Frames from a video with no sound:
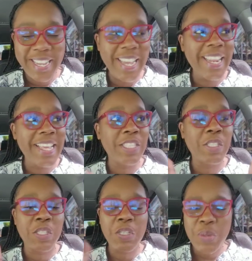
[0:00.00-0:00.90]
It is
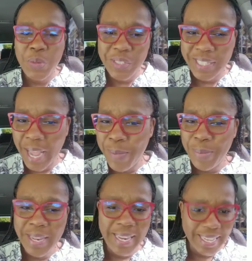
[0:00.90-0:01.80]
Tuesday
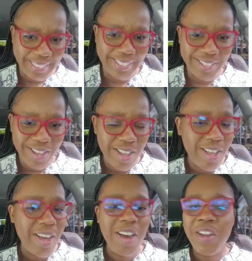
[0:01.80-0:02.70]
Bliss
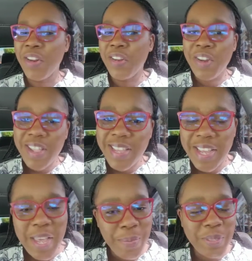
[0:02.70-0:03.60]
on another
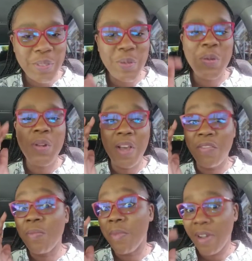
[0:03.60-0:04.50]
episode
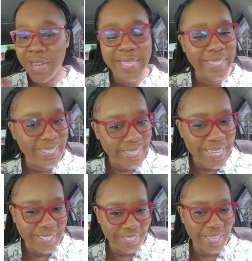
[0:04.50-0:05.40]
of Mollie's
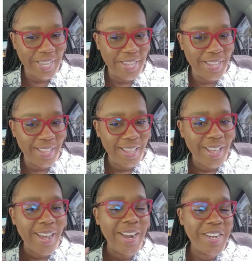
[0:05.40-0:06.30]
TSA.
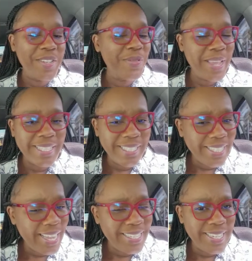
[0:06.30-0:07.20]
Aren't you
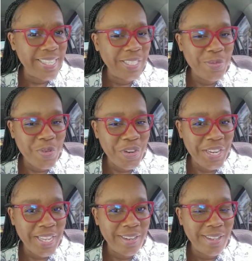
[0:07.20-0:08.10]
excited this
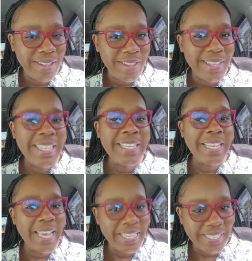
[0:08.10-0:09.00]
morning?
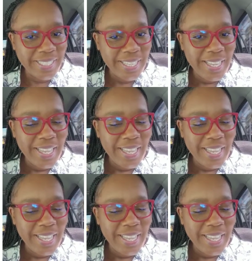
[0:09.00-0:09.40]
Yes.